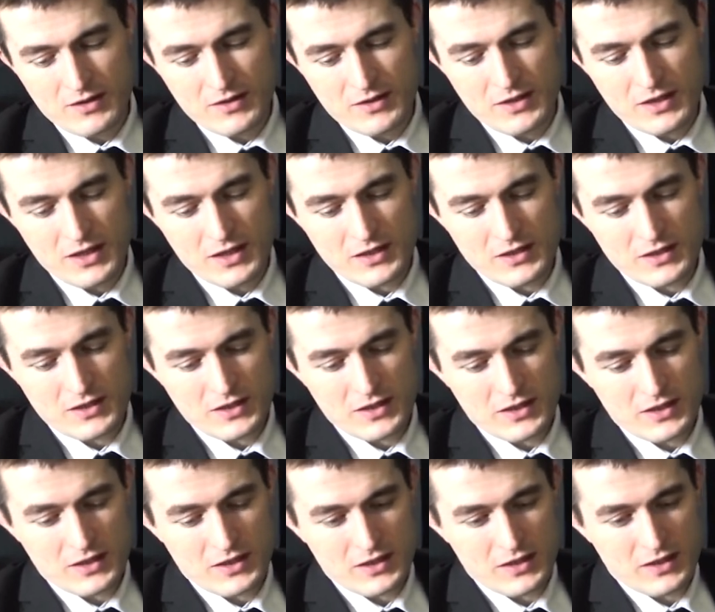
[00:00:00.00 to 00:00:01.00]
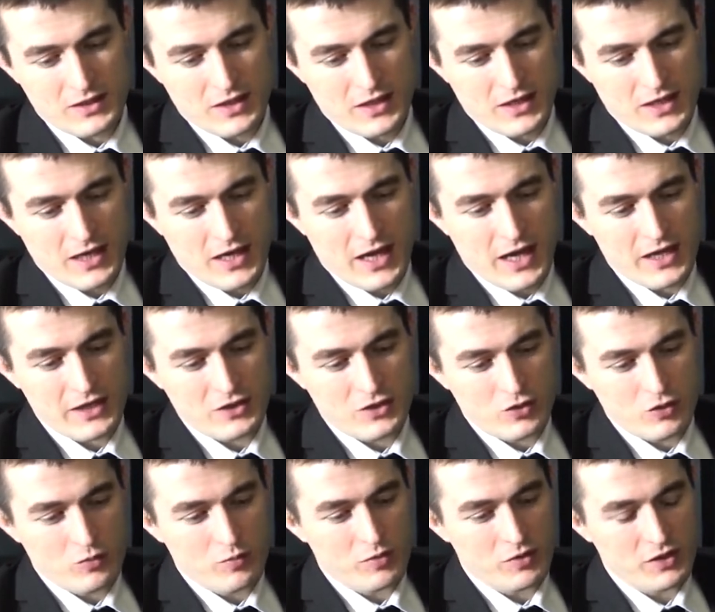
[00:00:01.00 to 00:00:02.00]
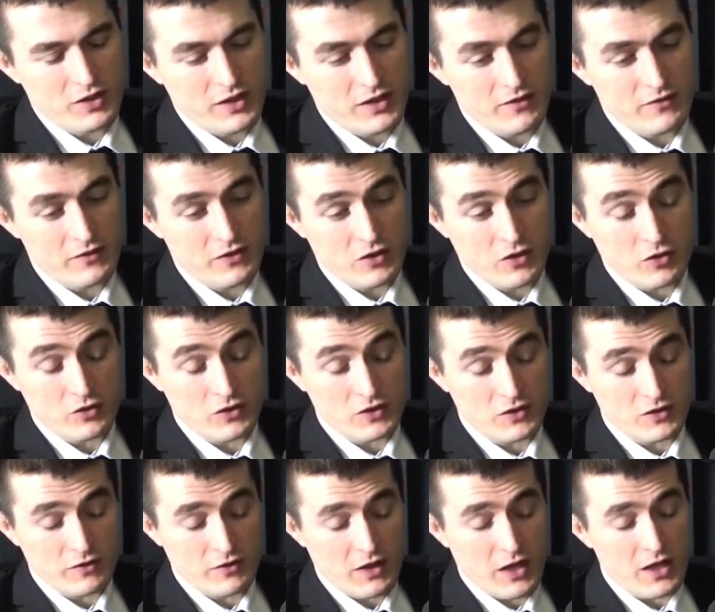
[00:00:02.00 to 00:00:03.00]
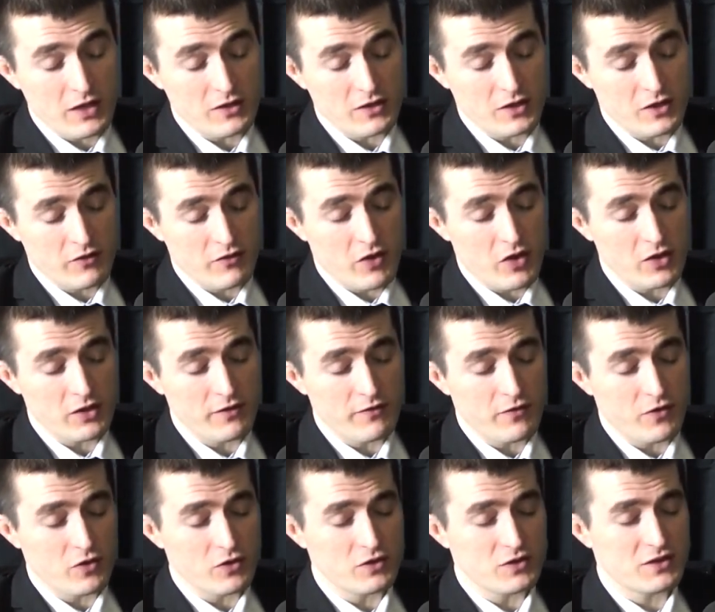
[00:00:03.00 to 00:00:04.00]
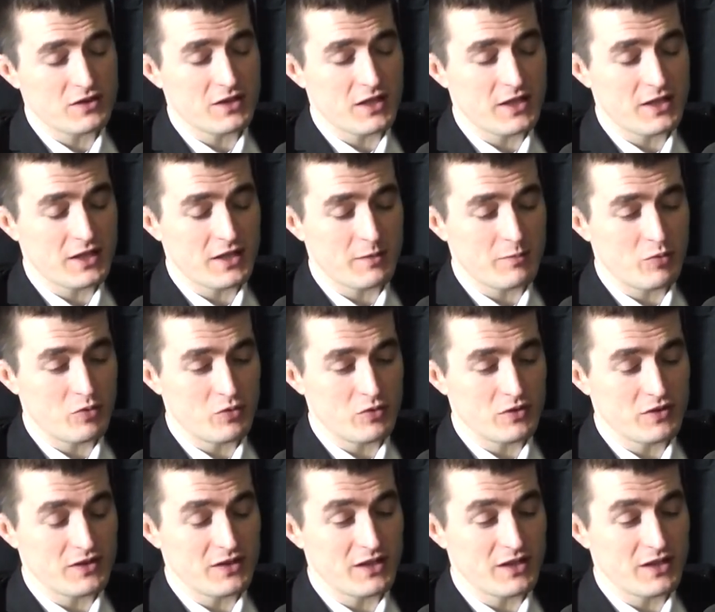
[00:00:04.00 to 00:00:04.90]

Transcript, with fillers: that I do believe, you know, there's a lot of the Navalny folks say that Putin is